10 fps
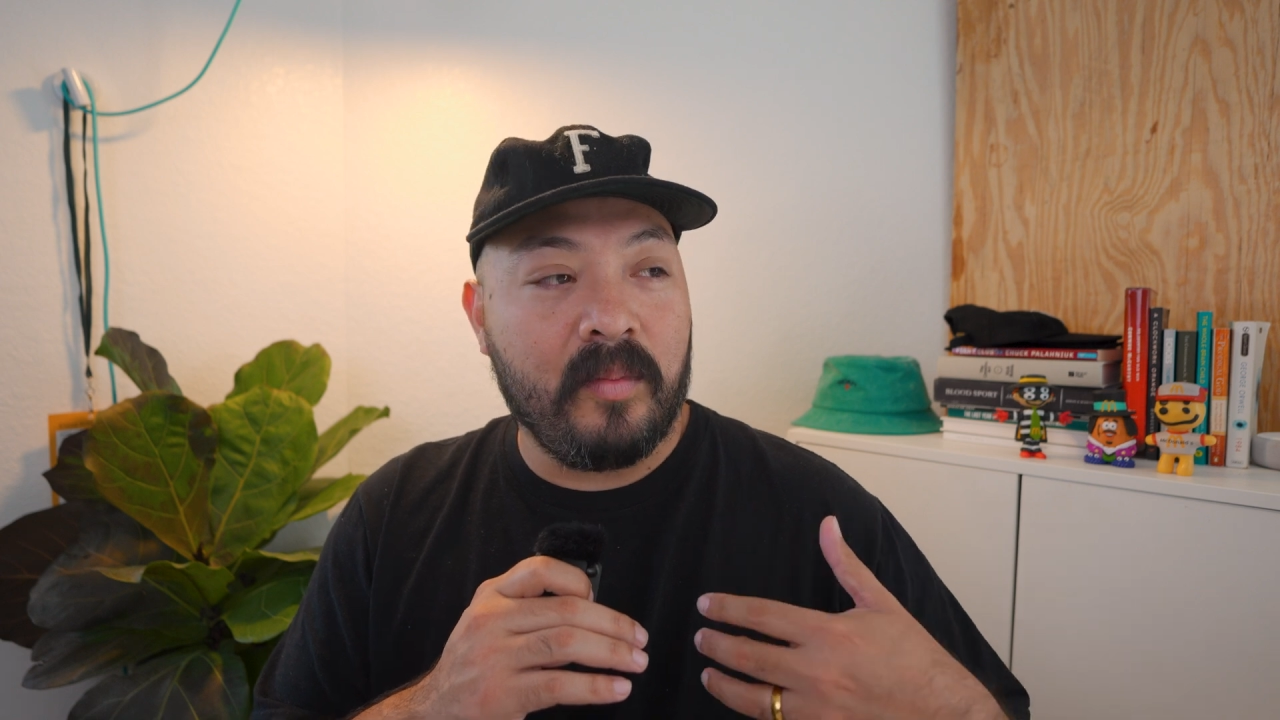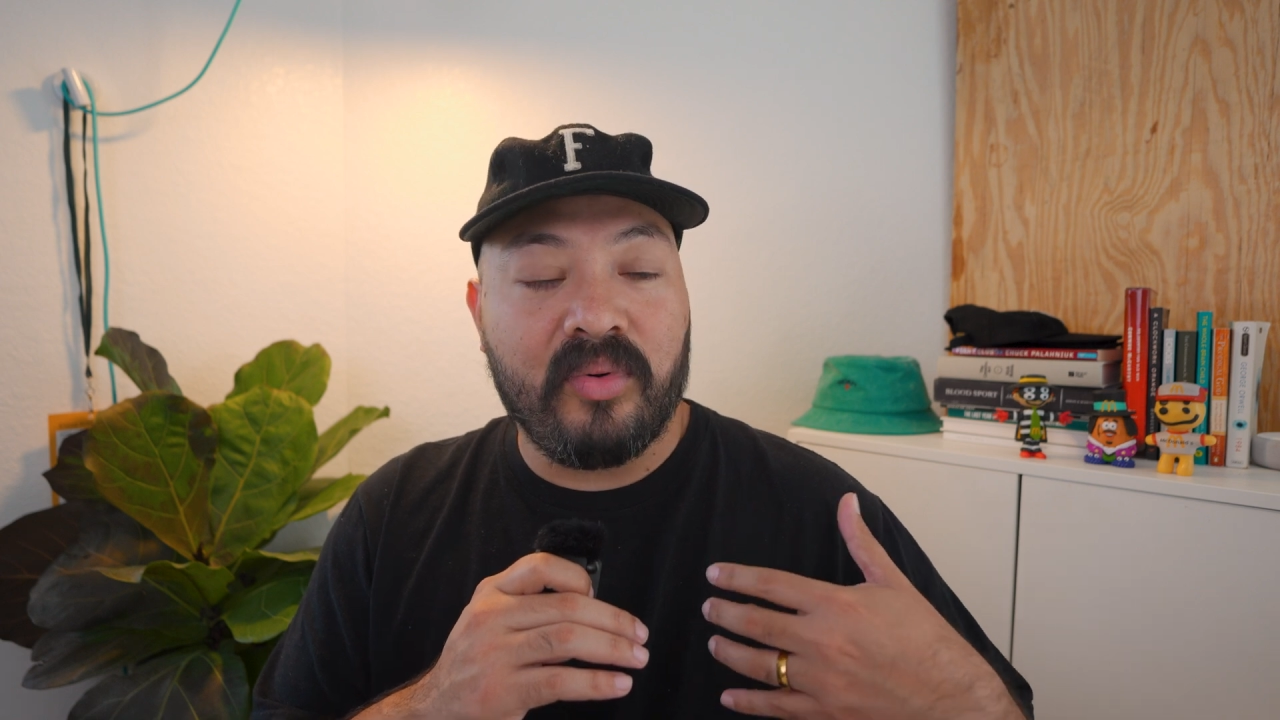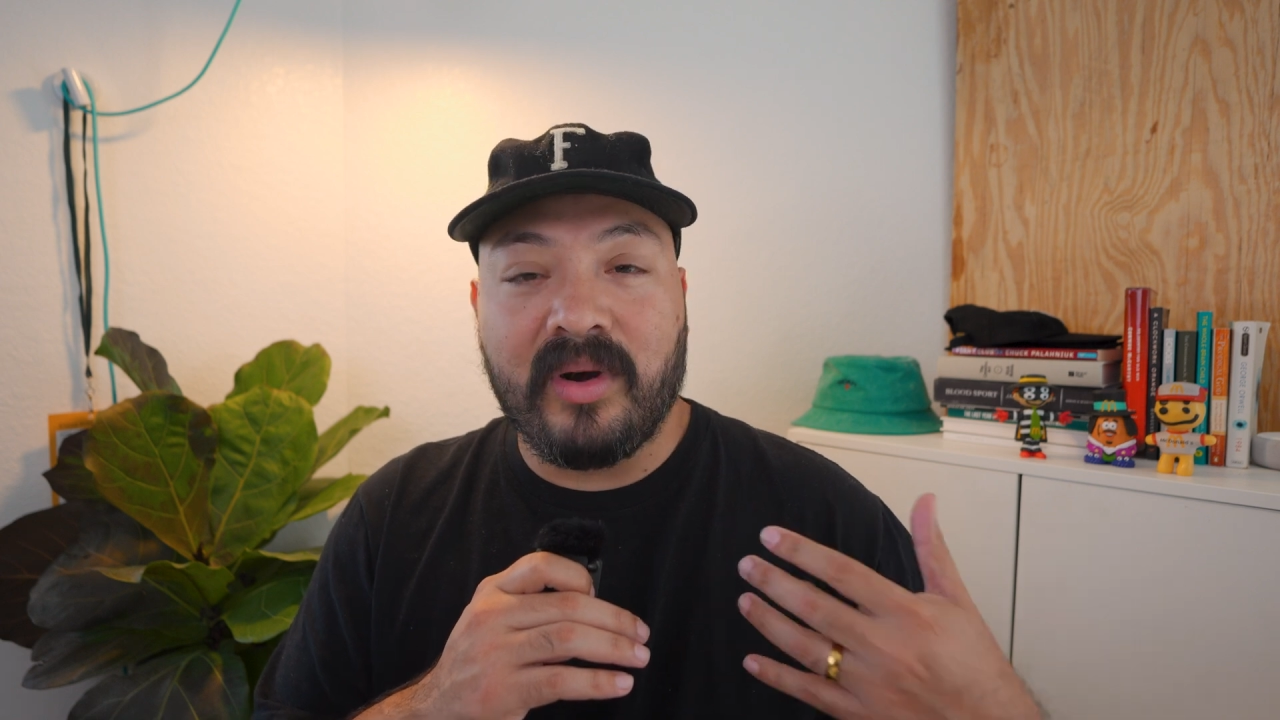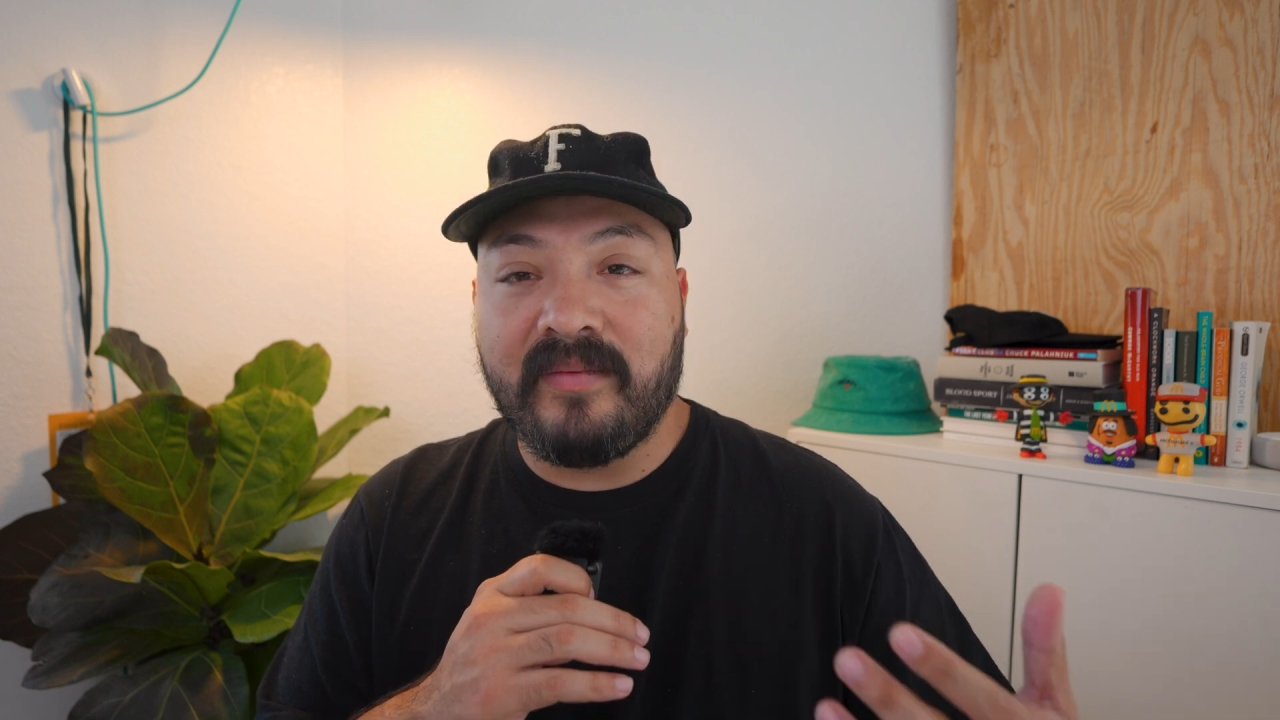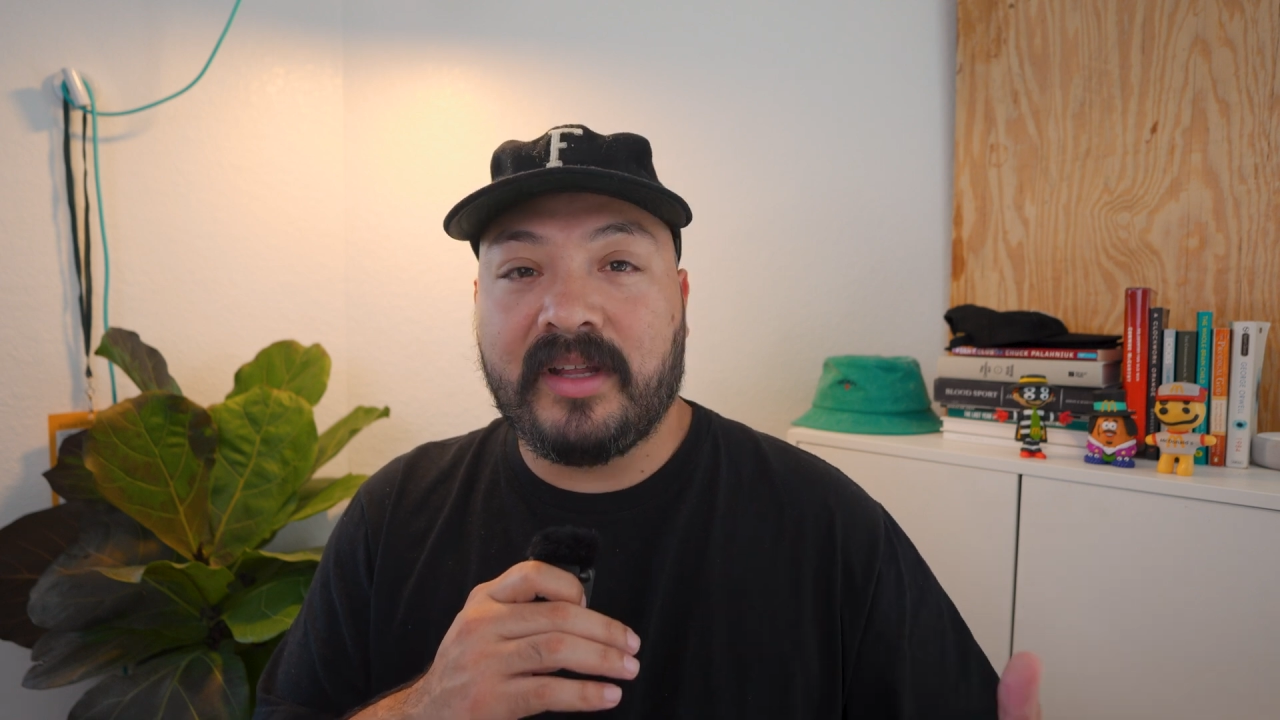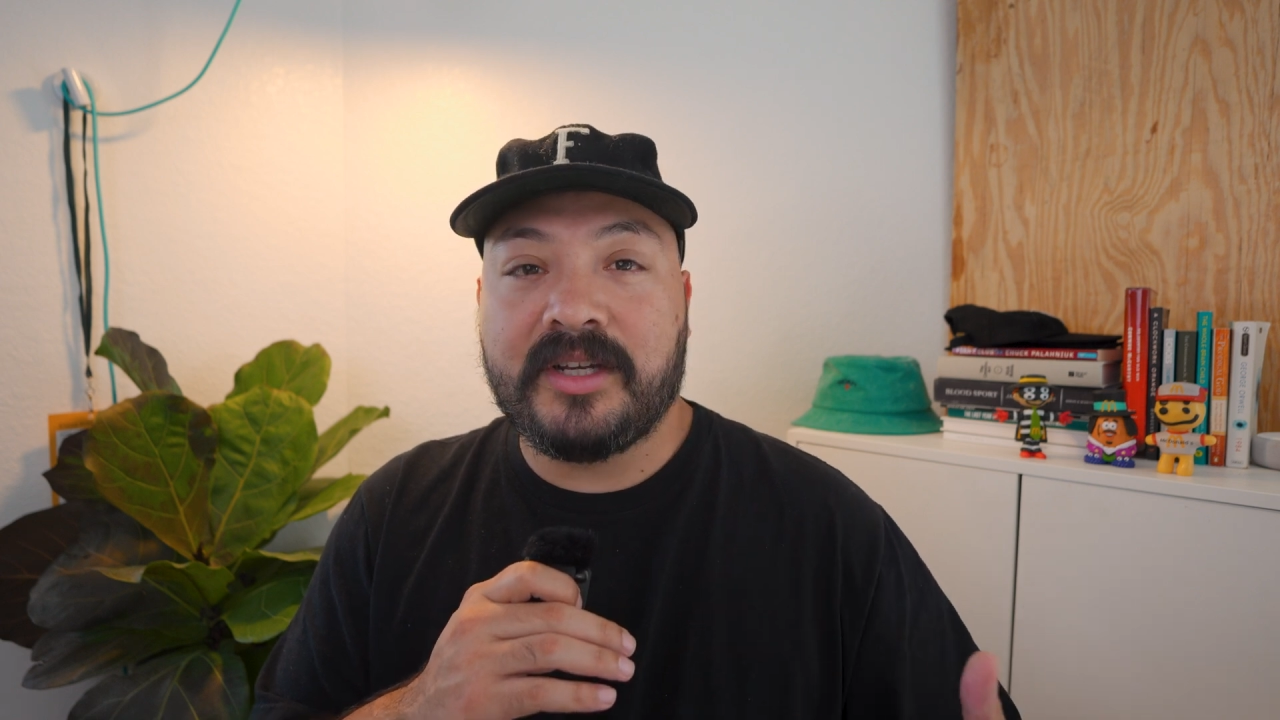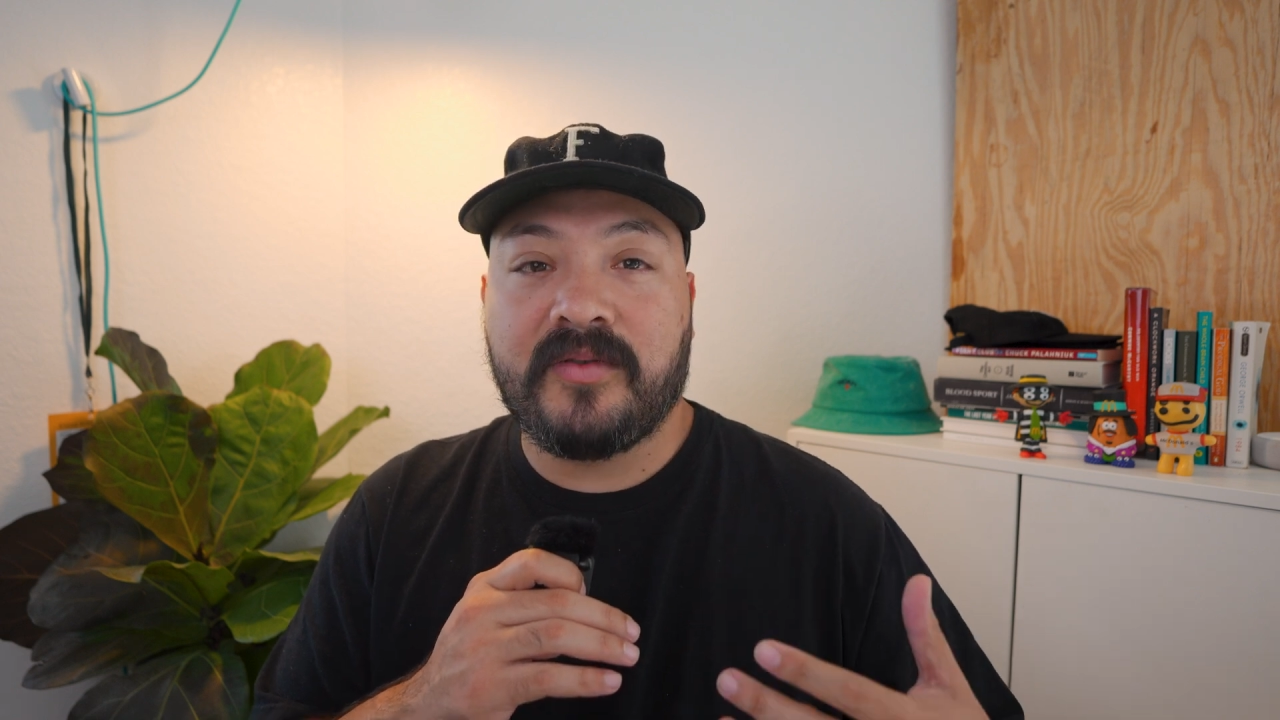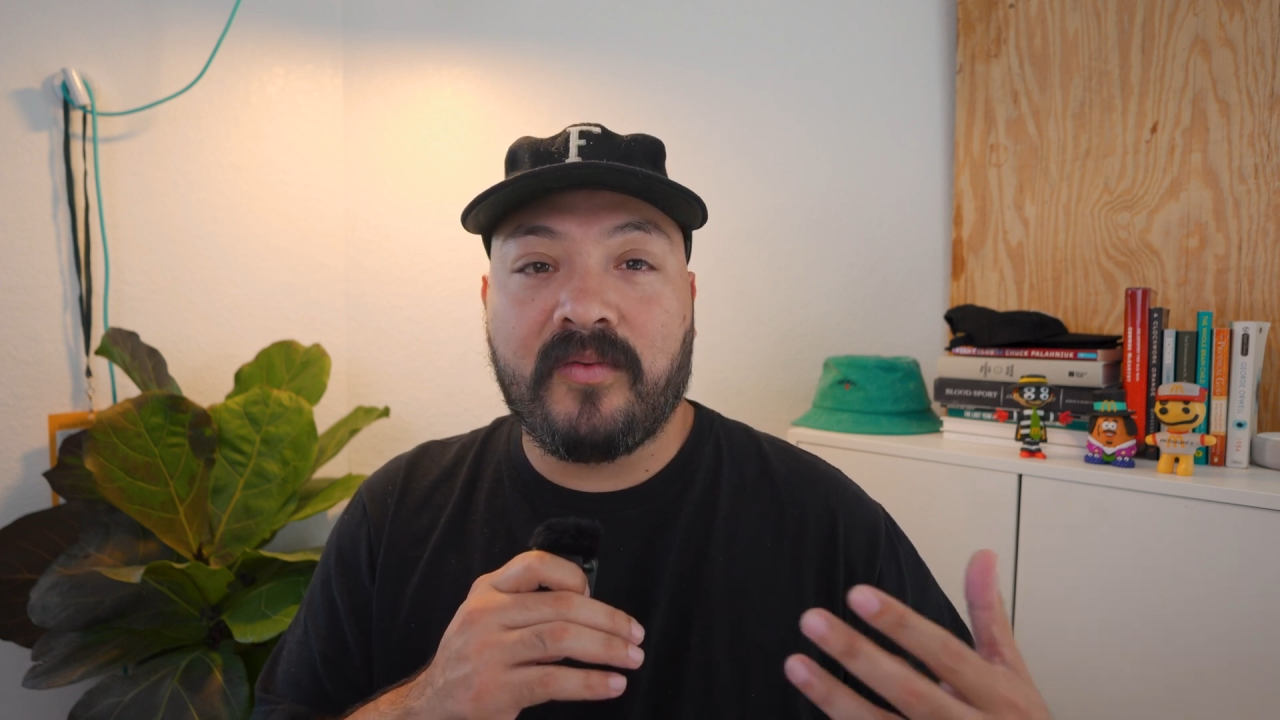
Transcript: privilege